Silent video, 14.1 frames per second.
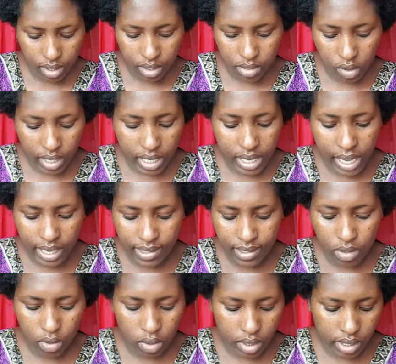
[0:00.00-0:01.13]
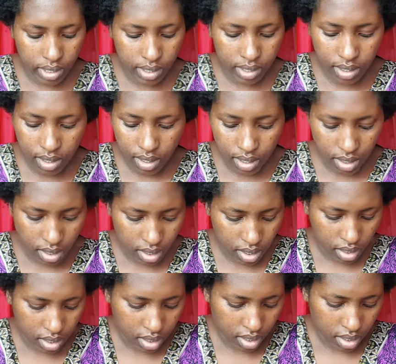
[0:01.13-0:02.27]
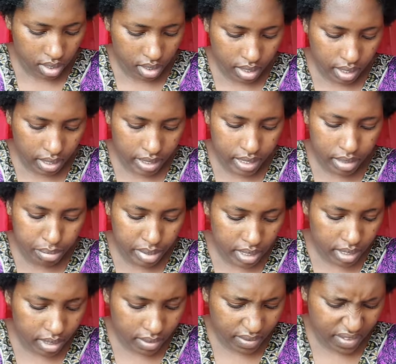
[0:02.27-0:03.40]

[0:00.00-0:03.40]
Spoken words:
Sorry guys, I know it's a little bit